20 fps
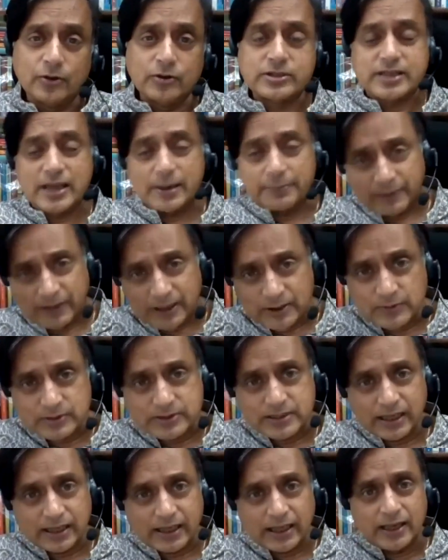Those saplings will
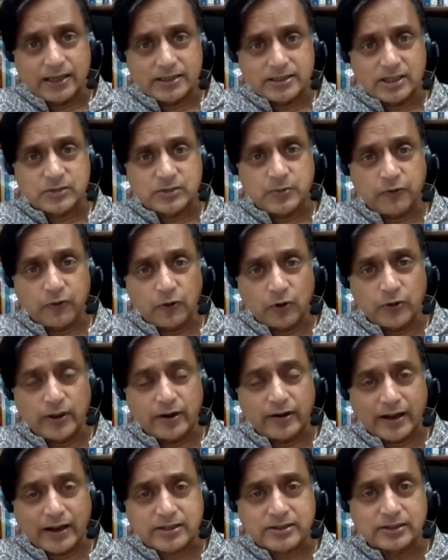take ages before
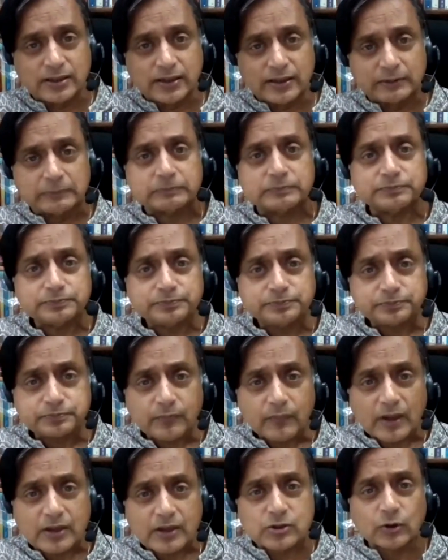they're actually
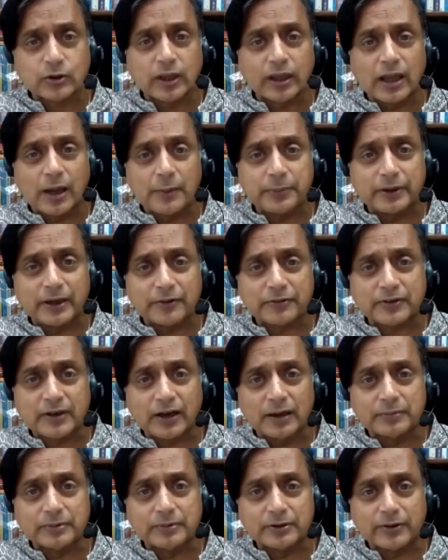soaking up enough
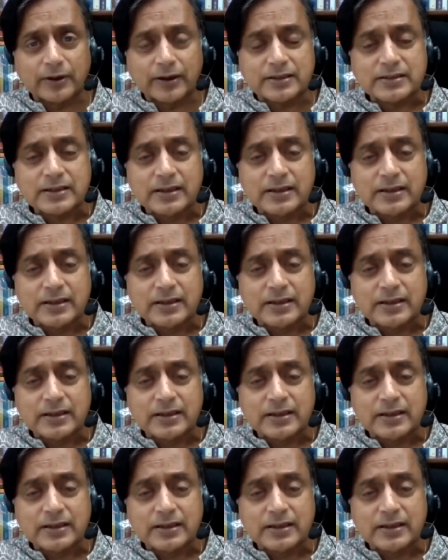carbon, right?